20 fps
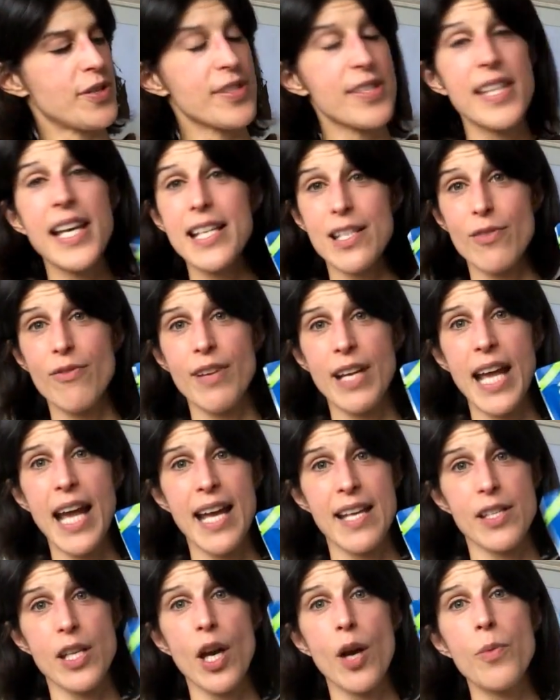So that's really
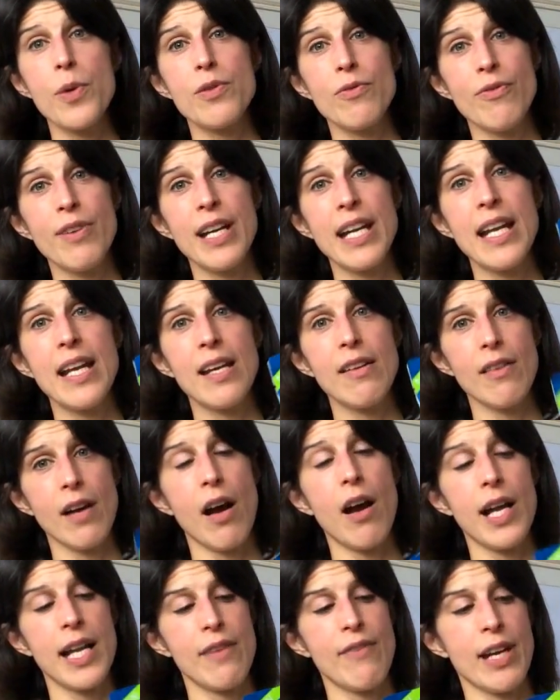ace. I would really
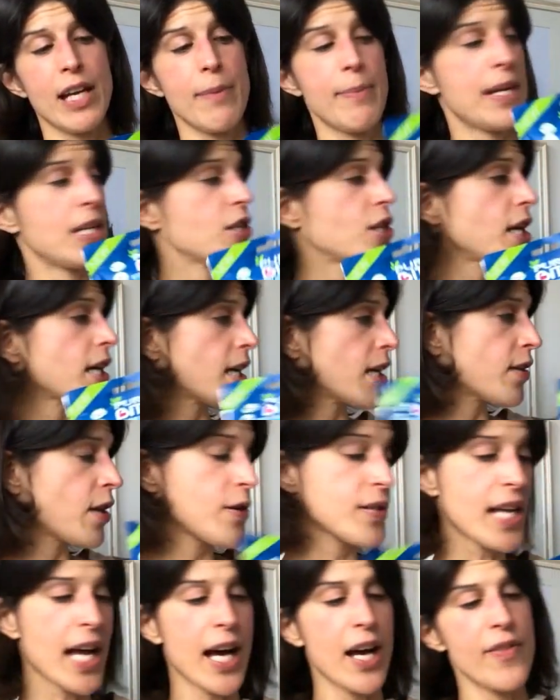highly recommend checking
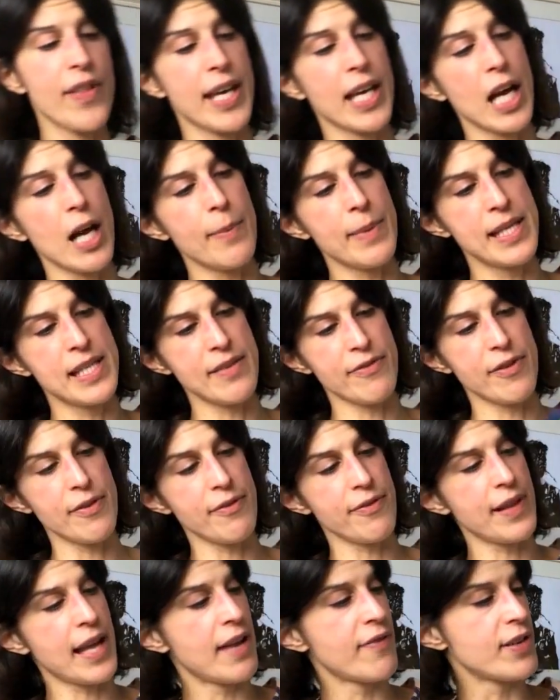those out. And they come in
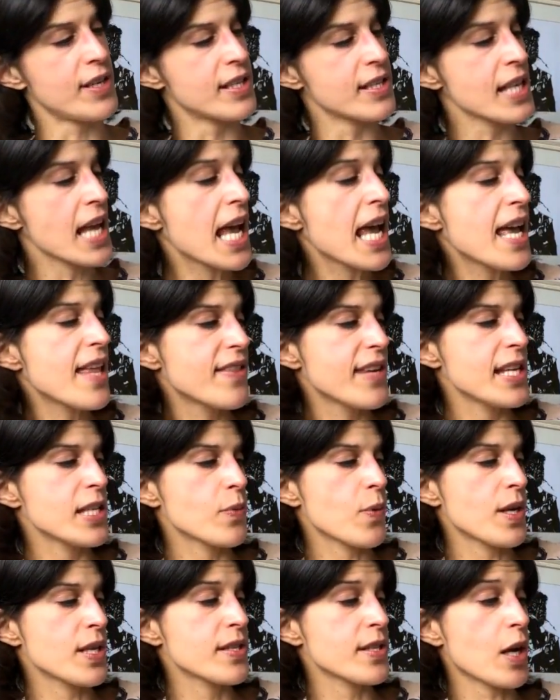different flavors.
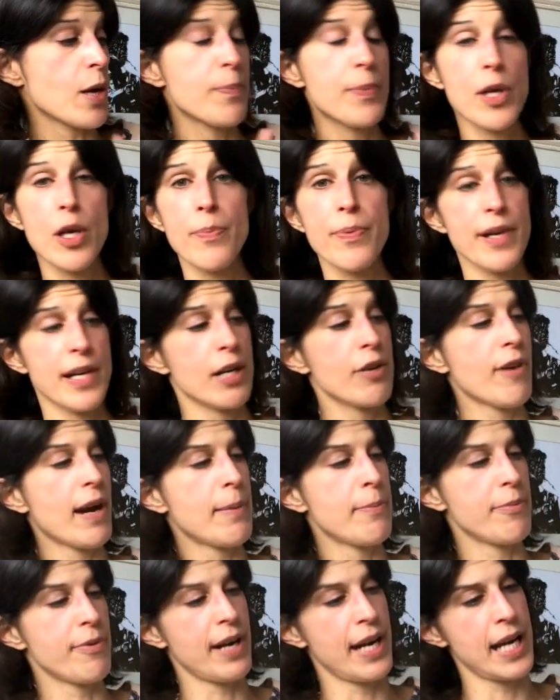These ones are blueberry and
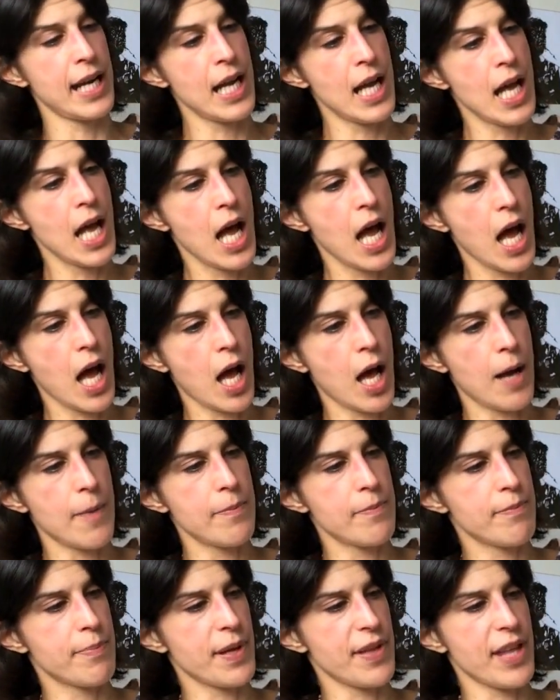cranberry,
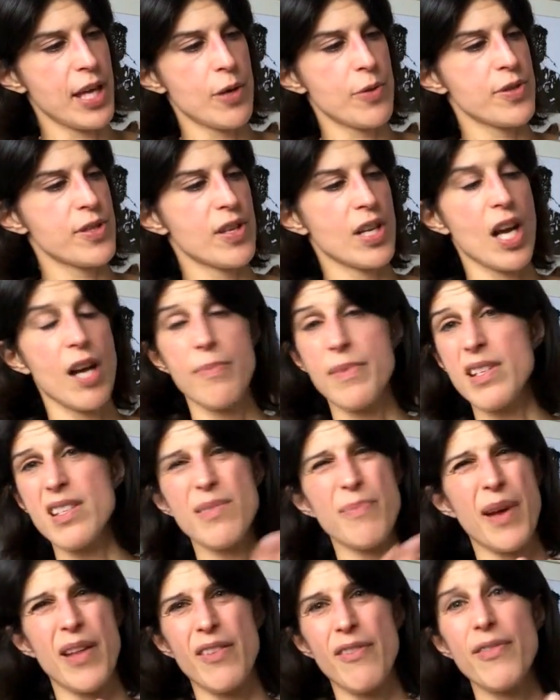but they also come in
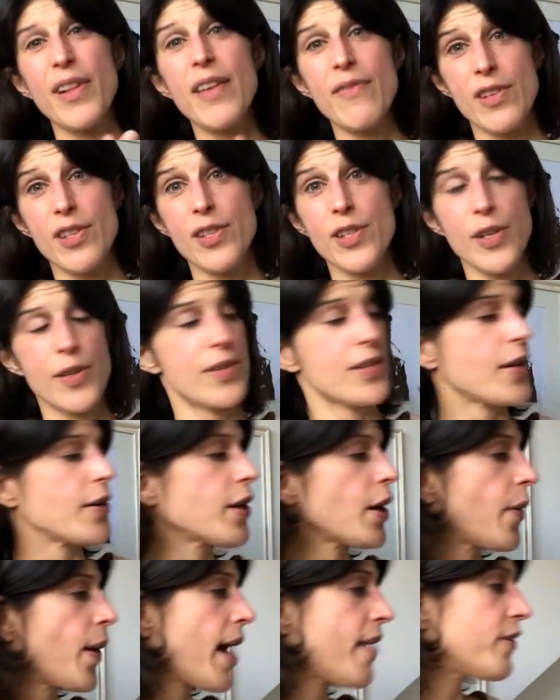some other flavors too. So
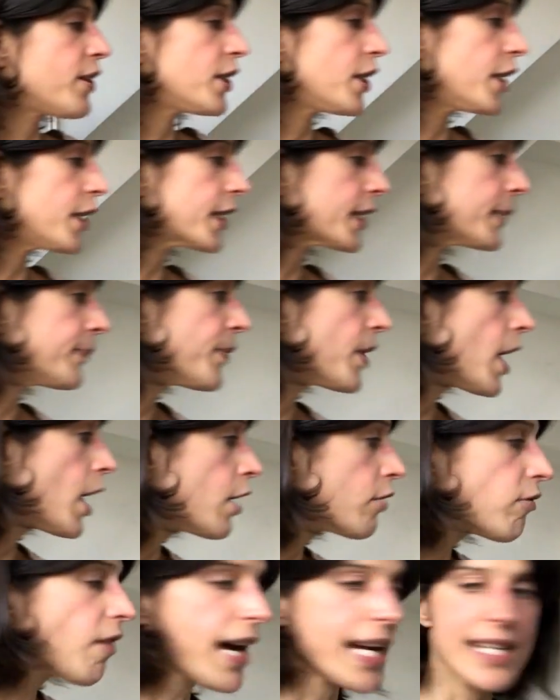go have a look.
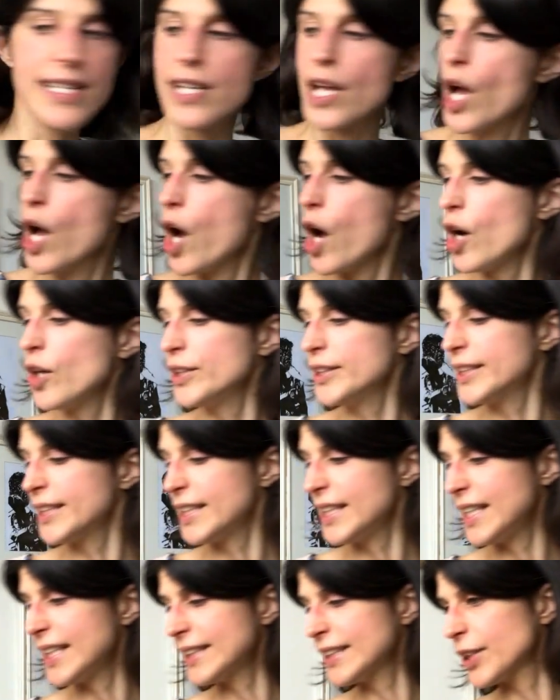Right, on to
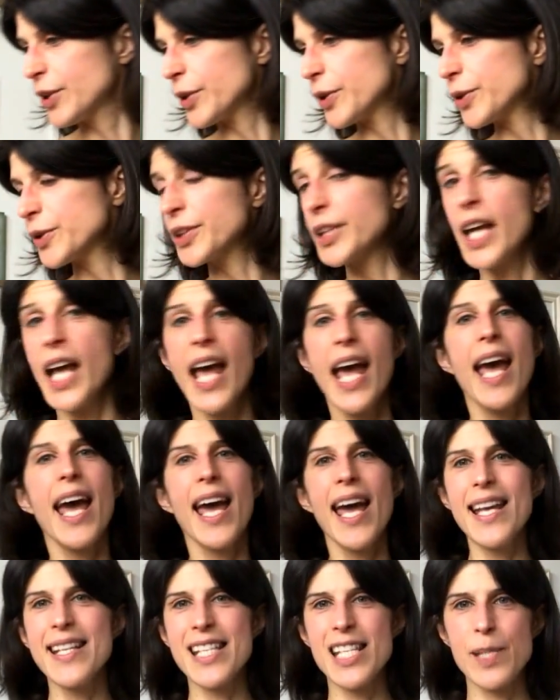the littles.
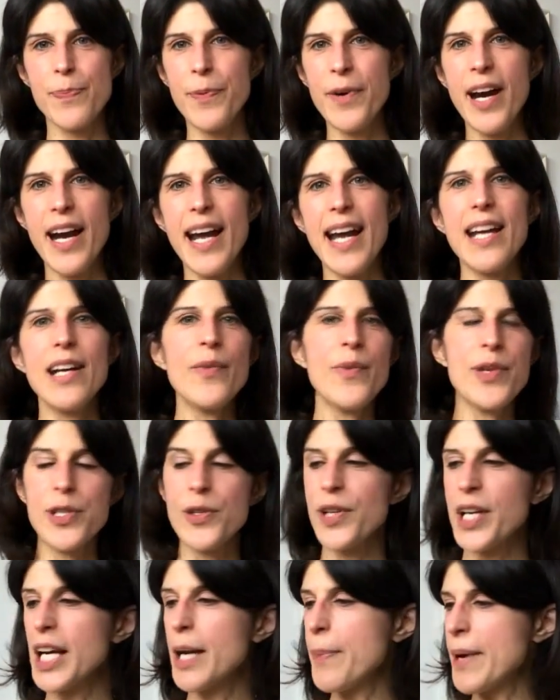It's spring. We're
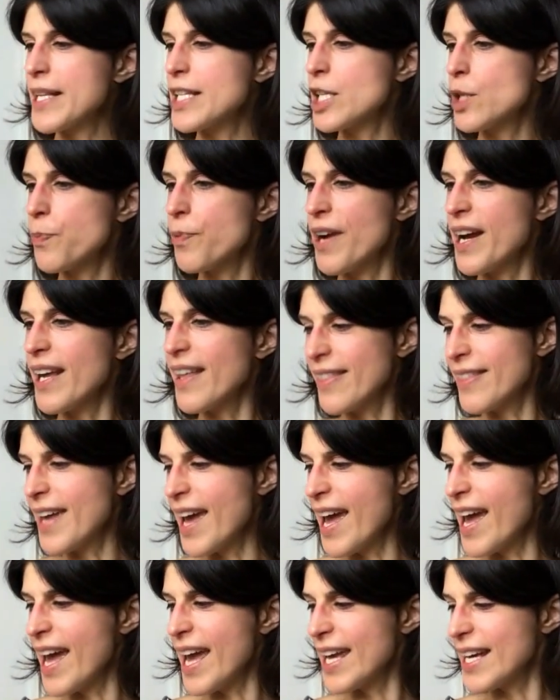talking about spring
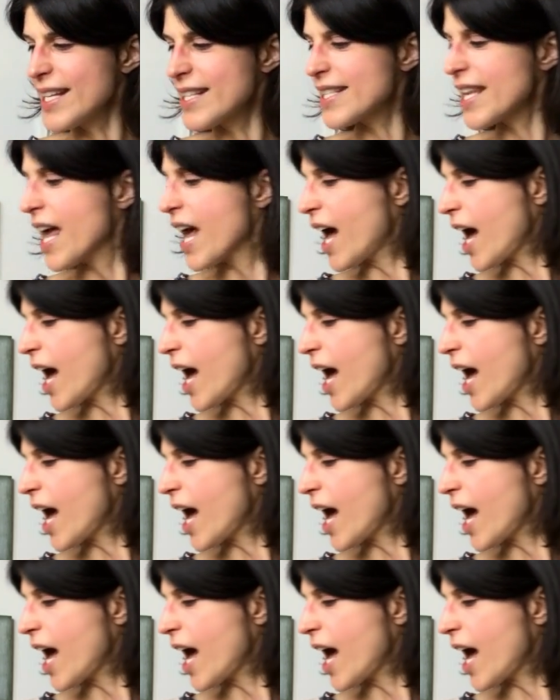things.